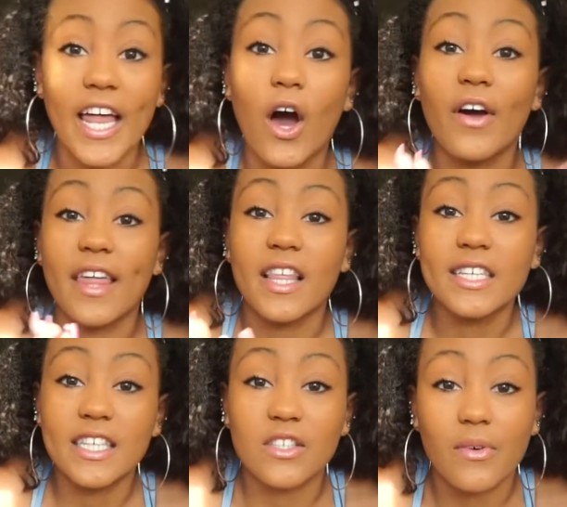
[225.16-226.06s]
Okay,
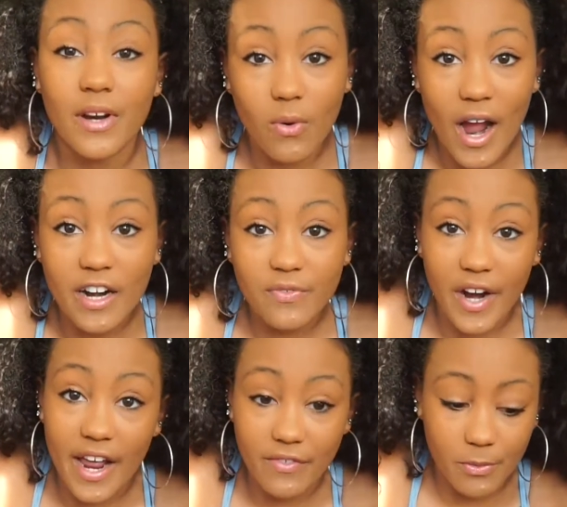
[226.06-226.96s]
this is a required for
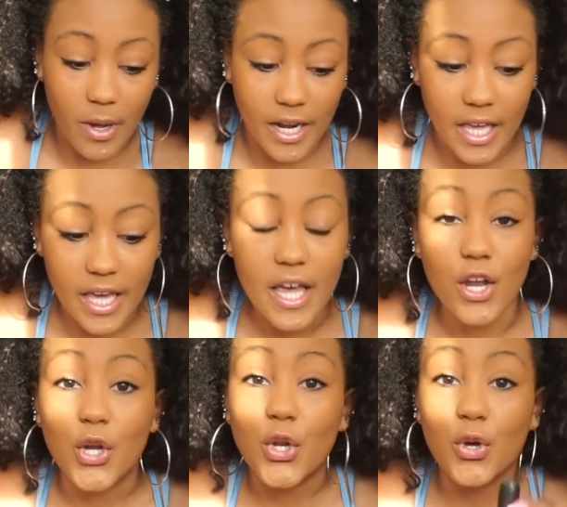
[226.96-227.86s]
everybody.
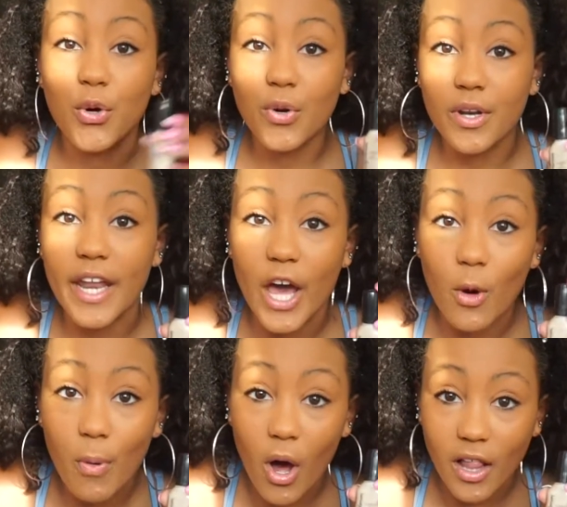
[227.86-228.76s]
Nude
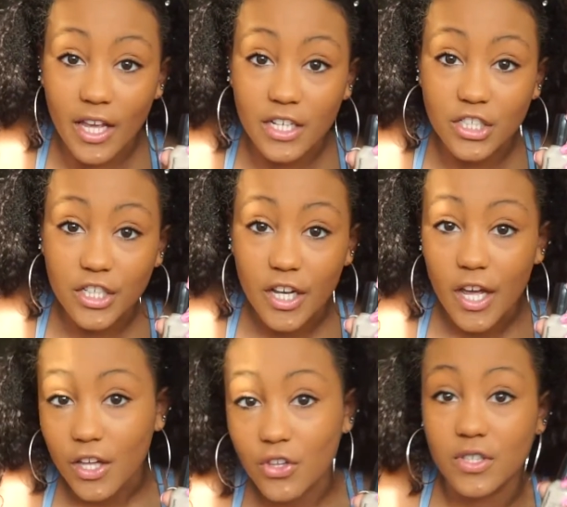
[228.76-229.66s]
nail polish.
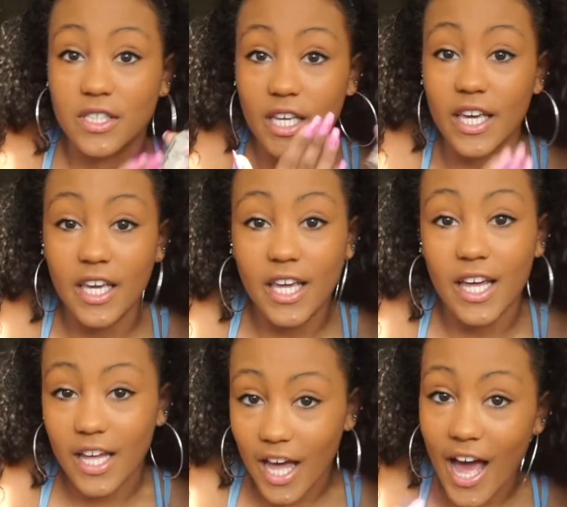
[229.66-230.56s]
You
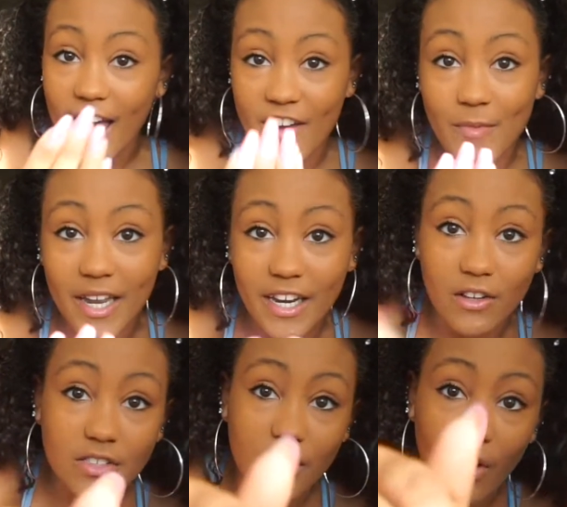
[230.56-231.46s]
see, I have my
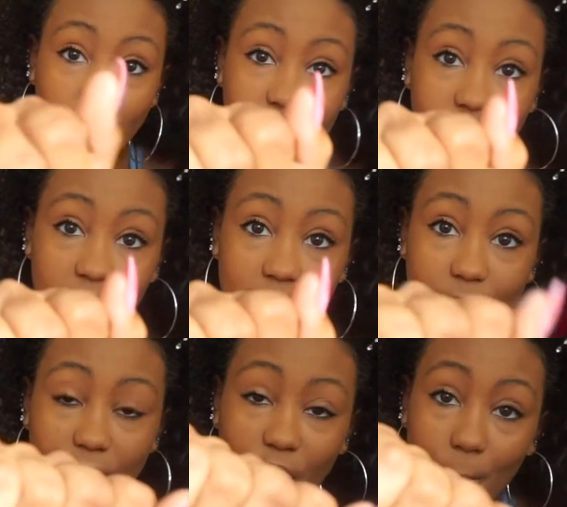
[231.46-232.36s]
nails done all the
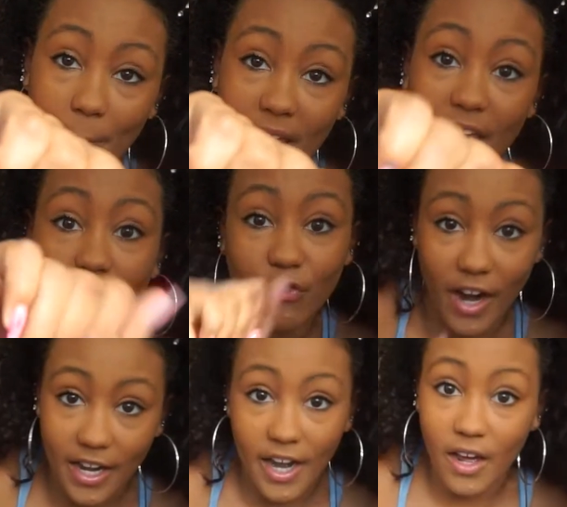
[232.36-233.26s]
time. They are pink
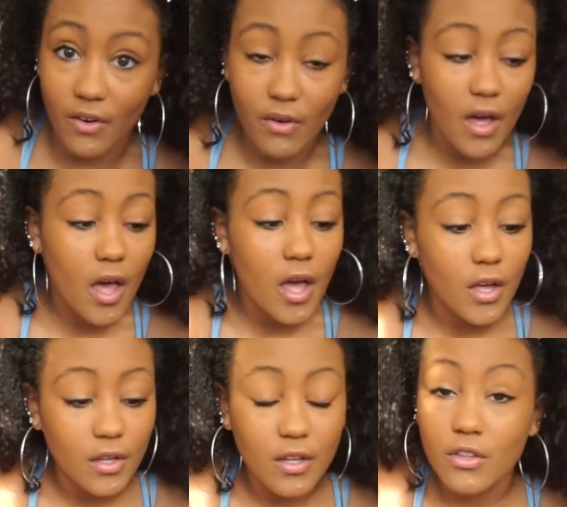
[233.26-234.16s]
right now.
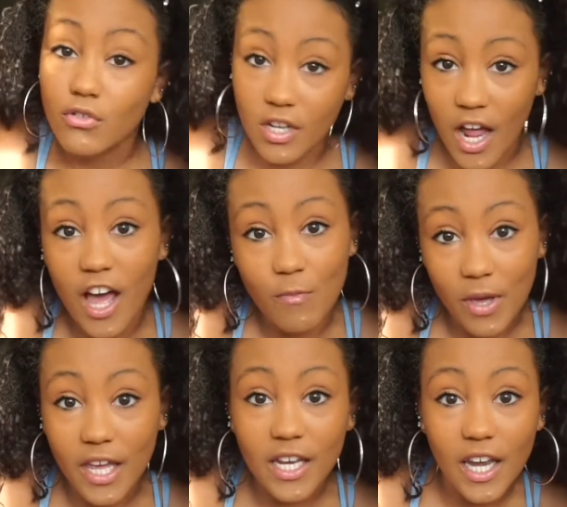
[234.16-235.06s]
You cannot have
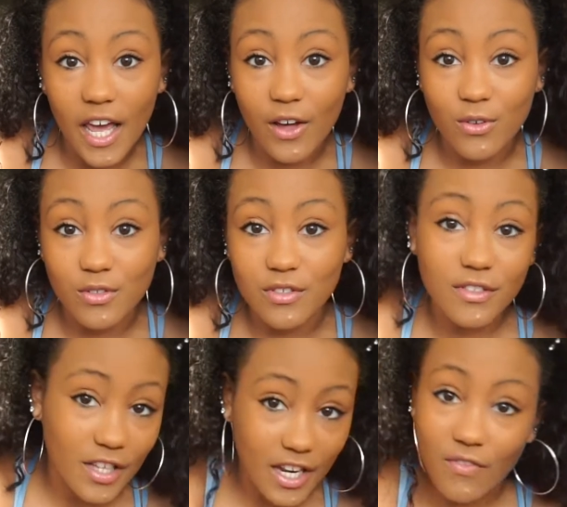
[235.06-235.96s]
pink nails
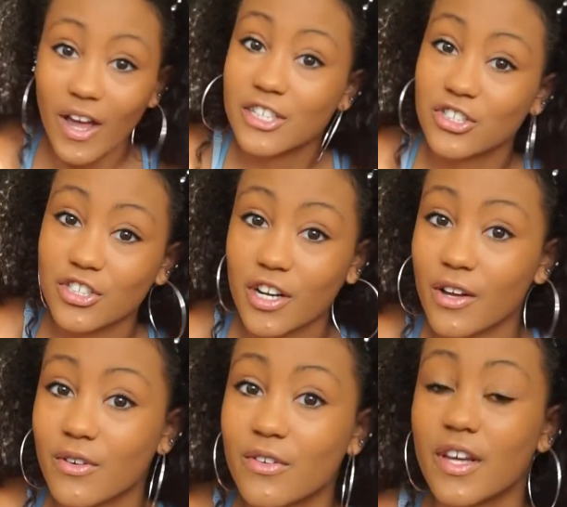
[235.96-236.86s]
in a fashion
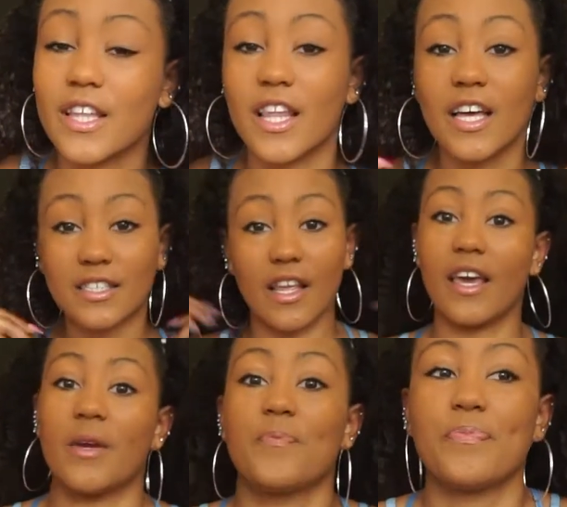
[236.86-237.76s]
show unless,
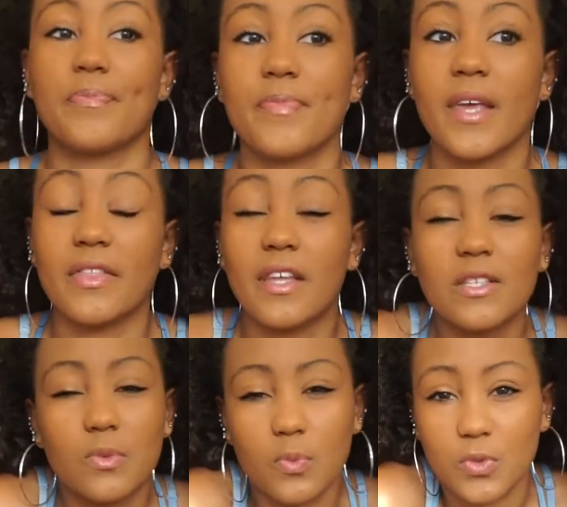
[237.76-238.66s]
like,
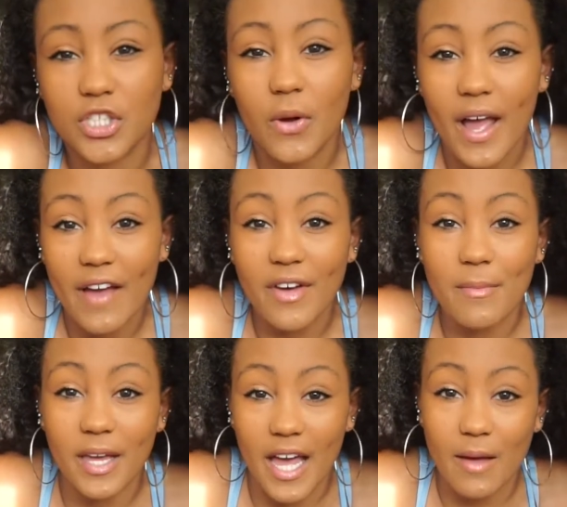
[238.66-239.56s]
this show I have
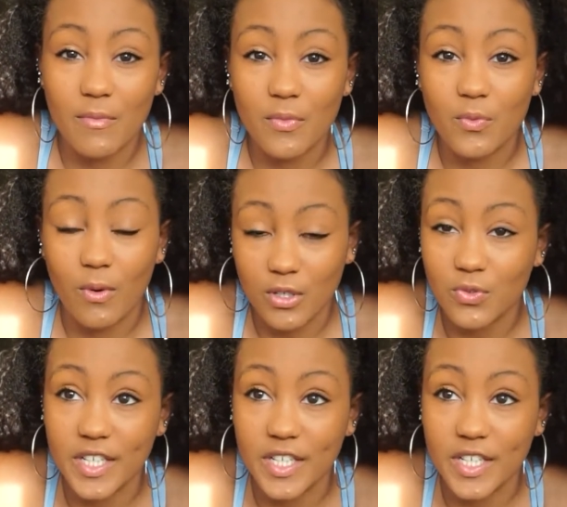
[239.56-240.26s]
coming up most